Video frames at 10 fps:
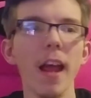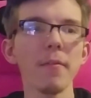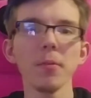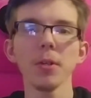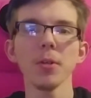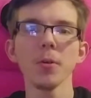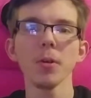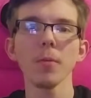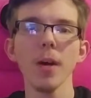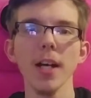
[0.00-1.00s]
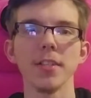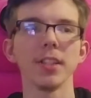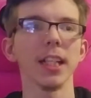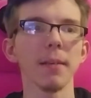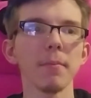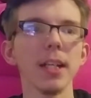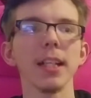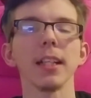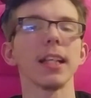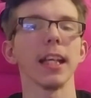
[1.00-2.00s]
everyone knew who he was. Like,
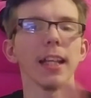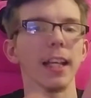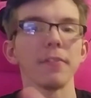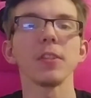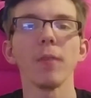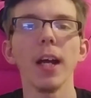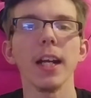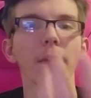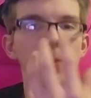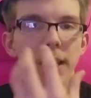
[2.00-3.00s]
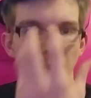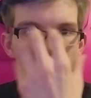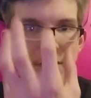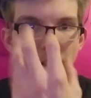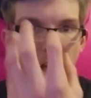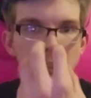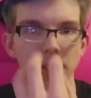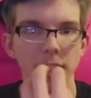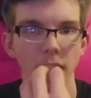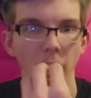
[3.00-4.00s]
immediately. Like, if it's fine if, like, as
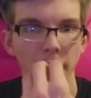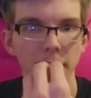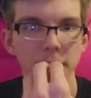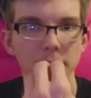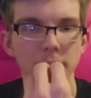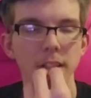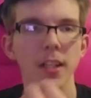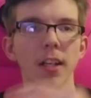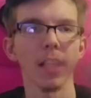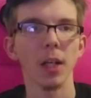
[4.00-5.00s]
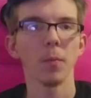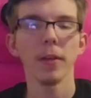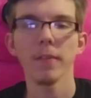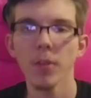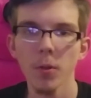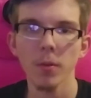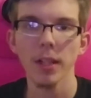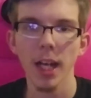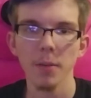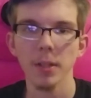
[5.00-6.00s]
the audience, like, we
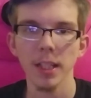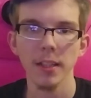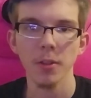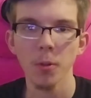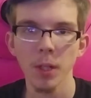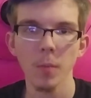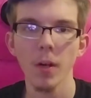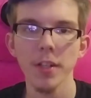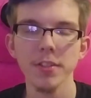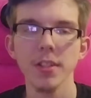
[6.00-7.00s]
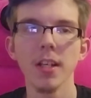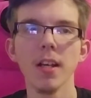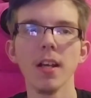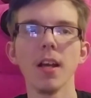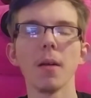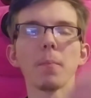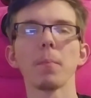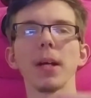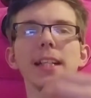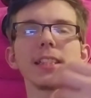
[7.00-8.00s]
knew who he was.
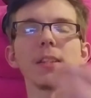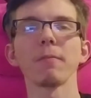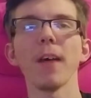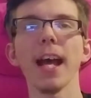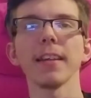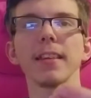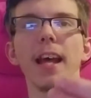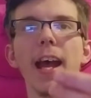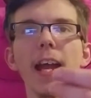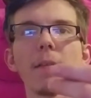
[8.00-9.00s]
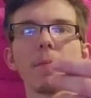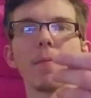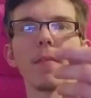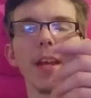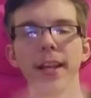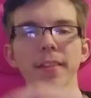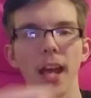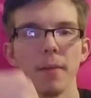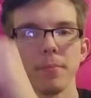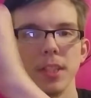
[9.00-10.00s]
But it's the fact that in
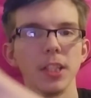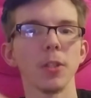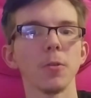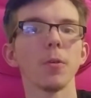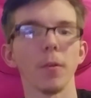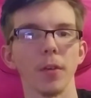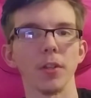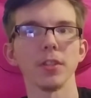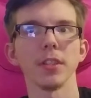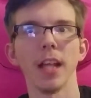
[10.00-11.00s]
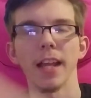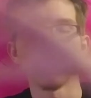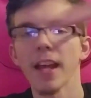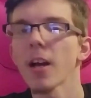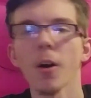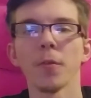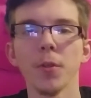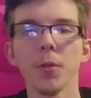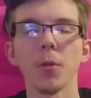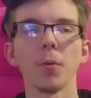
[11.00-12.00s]
the MC universe that they all
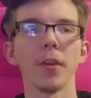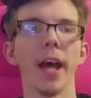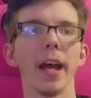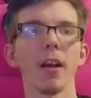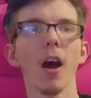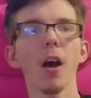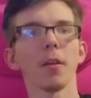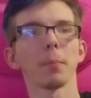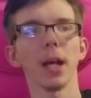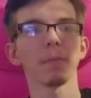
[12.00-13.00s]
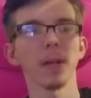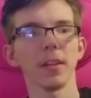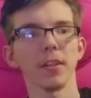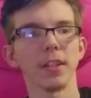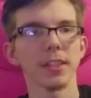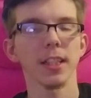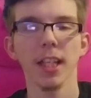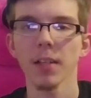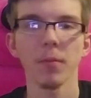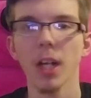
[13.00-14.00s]
knew that, oh, Black Panther is the
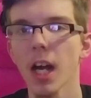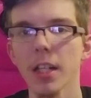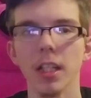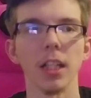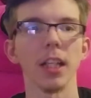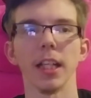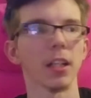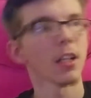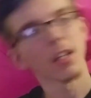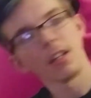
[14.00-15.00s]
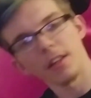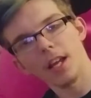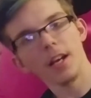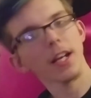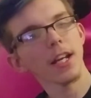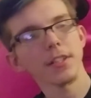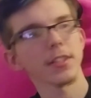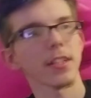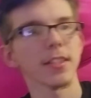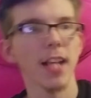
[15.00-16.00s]
king of Wakanda. Like, there he
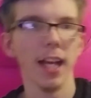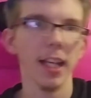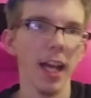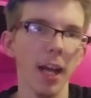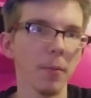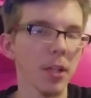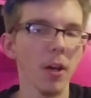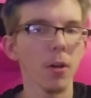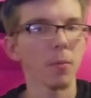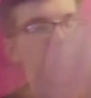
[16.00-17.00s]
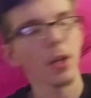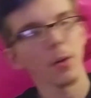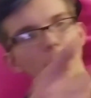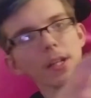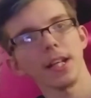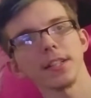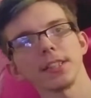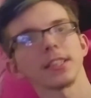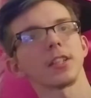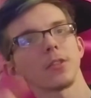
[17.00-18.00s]
is. It's that guy. We know who he
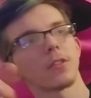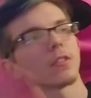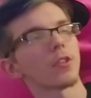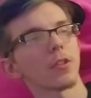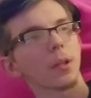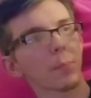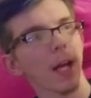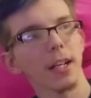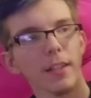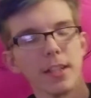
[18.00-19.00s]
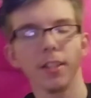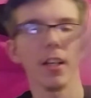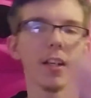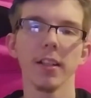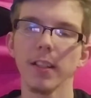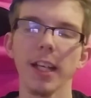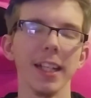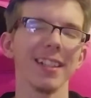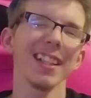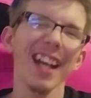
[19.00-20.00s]
is. He's the dude in the black leotard.
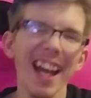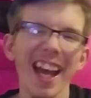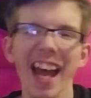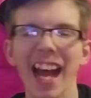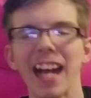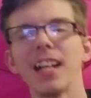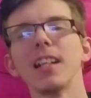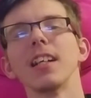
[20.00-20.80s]
Like, ah!